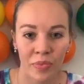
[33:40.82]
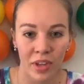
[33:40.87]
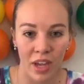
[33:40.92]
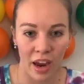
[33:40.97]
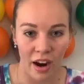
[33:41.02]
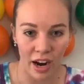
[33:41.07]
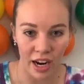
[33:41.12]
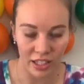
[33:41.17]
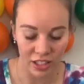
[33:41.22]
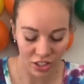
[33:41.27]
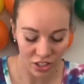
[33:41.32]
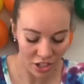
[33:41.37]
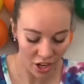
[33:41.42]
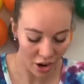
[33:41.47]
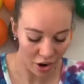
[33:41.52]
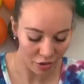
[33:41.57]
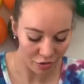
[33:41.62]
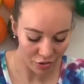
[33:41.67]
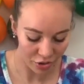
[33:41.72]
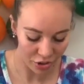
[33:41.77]
All right,
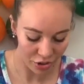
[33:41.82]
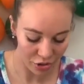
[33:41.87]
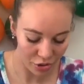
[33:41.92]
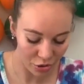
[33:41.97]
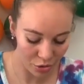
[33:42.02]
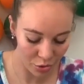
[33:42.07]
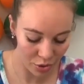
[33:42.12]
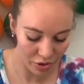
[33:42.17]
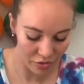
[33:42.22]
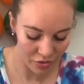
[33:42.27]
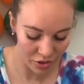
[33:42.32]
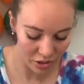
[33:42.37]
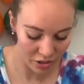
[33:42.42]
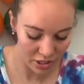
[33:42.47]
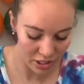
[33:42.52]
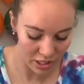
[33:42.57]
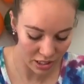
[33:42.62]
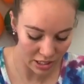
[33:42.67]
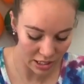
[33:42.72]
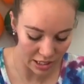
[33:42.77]
so for you
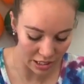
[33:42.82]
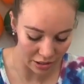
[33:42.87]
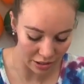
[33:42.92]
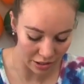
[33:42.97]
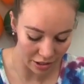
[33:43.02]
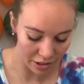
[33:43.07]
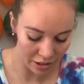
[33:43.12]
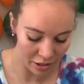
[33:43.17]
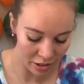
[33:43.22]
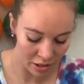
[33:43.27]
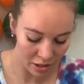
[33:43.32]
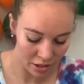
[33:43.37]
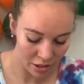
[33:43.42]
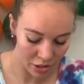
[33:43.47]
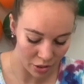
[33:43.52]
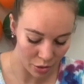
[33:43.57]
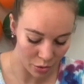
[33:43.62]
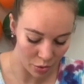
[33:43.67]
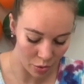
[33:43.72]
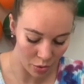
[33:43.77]
versus dealer,
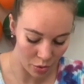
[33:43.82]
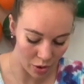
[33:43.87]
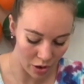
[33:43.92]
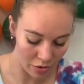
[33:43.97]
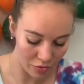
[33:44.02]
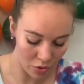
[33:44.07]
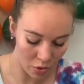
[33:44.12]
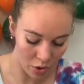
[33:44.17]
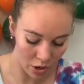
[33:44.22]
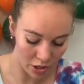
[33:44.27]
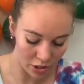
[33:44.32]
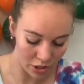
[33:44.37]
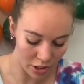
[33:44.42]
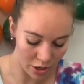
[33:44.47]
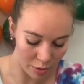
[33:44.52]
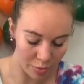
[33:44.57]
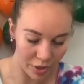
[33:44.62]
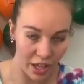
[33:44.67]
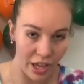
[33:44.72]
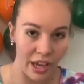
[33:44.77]
you, of course,
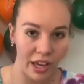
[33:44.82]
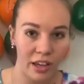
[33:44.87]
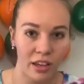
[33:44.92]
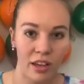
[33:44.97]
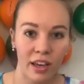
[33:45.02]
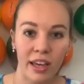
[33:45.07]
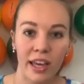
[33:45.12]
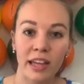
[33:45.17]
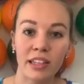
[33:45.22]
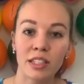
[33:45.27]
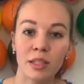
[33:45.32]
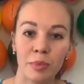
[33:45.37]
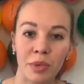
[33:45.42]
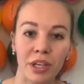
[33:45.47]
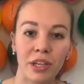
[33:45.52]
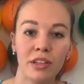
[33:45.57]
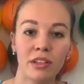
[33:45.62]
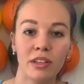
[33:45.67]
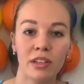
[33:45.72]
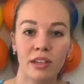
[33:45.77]
are playing against me
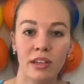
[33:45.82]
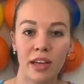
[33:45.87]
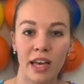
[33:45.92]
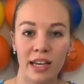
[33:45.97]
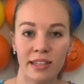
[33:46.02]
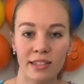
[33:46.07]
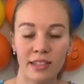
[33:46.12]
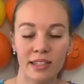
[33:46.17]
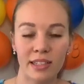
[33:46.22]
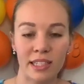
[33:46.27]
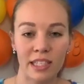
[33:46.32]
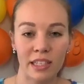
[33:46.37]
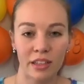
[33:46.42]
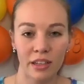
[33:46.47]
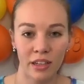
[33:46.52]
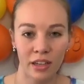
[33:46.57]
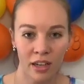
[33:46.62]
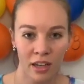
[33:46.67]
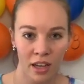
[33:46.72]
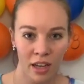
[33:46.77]
as the
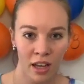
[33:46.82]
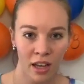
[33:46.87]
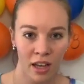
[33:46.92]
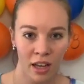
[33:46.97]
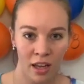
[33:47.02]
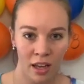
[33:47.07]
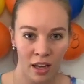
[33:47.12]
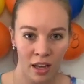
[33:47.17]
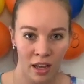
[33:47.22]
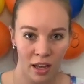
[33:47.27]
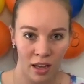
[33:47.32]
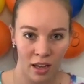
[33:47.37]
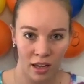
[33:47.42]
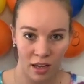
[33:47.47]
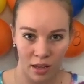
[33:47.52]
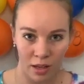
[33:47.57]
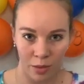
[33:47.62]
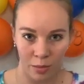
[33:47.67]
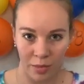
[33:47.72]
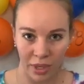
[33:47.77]
dealer.
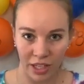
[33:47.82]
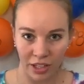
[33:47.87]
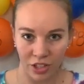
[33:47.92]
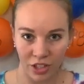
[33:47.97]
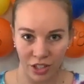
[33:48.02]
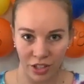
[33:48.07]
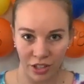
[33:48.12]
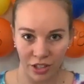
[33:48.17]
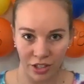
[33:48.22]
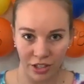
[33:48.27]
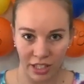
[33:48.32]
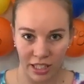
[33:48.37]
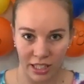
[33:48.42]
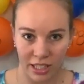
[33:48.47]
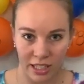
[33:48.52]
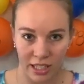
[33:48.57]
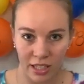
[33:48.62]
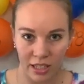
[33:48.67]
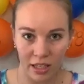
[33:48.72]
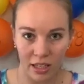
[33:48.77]
Making sure you can
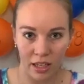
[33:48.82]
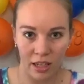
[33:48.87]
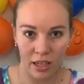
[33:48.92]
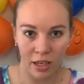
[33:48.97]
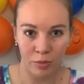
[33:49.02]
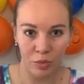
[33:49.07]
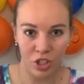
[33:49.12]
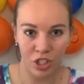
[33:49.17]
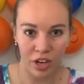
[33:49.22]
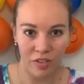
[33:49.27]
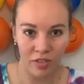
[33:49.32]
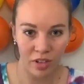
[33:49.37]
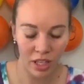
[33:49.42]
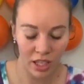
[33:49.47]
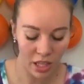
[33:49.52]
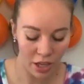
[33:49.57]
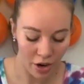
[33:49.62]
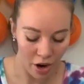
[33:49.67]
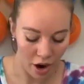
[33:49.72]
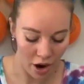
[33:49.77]
see, I'm shuffling
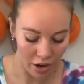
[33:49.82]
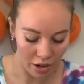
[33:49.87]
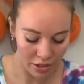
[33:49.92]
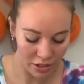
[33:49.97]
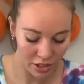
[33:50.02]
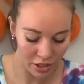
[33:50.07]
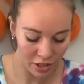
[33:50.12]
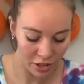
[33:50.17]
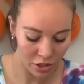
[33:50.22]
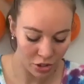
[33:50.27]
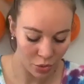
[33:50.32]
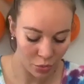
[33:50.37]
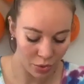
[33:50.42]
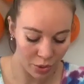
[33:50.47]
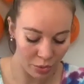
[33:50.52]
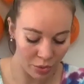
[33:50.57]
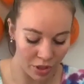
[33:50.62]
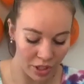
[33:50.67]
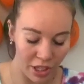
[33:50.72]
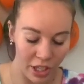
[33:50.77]
the cards. So we
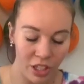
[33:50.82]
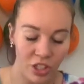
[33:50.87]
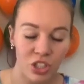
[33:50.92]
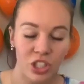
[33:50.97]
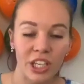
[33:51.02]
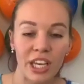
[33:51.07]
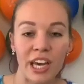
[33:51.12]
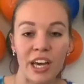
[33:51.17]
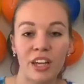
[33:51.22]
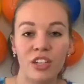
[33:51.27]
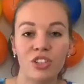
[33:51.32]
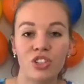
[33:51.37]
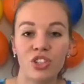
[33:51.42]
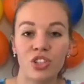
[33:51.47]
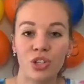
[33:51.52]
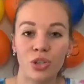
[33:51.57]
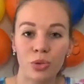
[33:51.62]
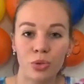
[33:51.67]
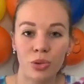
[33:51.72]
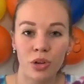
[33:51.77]
will each get
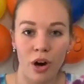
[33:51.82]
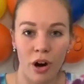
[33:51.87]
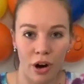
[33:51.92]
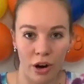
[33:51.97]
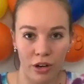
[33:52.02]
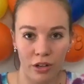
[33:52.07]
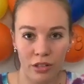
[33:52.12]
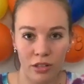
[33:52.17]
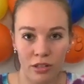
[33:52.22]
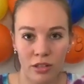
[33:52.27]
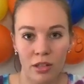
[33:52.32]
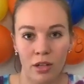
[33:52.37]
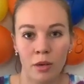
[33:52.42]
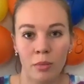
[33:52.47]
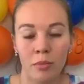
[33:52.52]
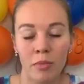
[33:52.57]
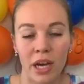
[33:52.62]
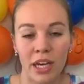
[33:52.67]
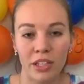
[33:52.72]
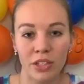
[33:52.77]
2 cards.
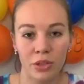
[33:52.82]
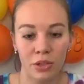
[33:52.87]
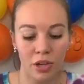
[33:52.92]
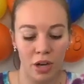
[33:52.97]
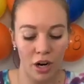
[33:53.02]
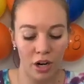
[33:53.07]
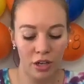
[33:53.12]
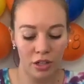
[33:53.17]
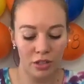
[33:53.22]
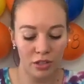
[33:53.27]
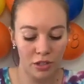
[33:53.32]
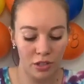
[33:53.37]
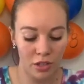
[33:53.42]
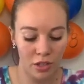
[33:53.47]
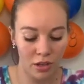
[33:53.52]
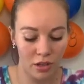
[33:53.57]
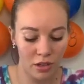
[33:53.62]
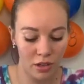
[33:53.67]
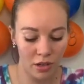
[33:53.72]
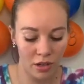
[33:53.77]
My 2 cards,
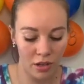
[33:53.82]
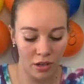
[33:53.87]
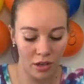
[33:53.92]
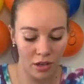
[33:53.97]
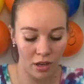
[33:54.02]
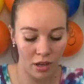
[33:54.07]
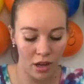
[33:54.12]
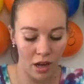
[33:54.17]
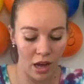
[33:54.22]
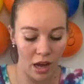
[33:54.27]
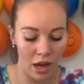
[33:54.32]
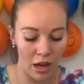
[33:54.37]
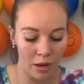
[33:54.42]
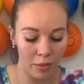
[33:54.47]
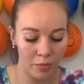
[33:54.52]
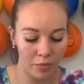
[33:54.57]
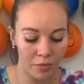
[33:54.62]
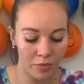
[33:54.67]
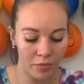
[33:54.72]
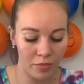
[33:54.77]
that